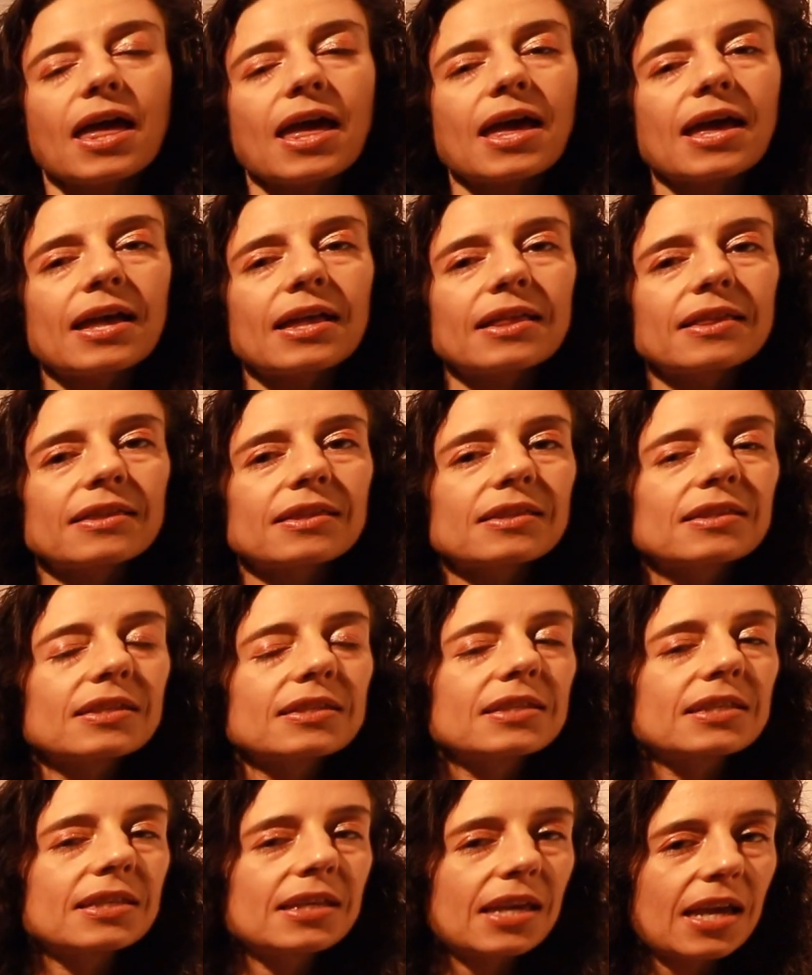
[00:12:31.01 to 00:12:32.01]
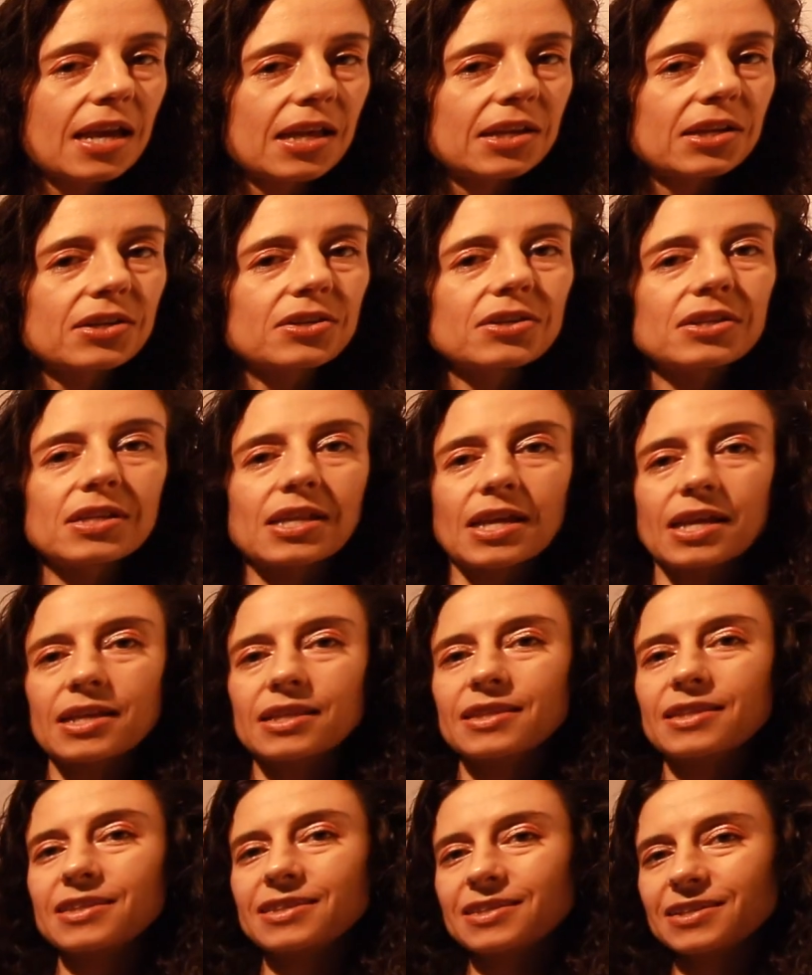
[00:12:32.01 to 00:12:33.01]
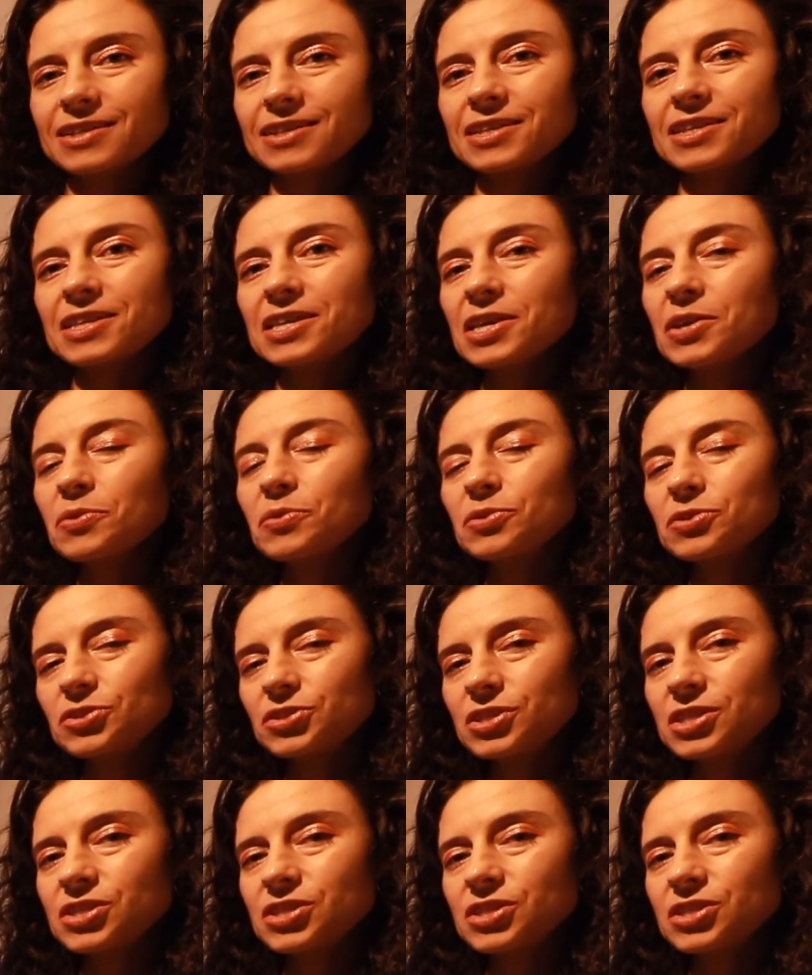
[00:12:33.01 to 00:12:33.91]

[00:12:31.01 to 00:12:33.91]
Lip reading: and the scanner that he or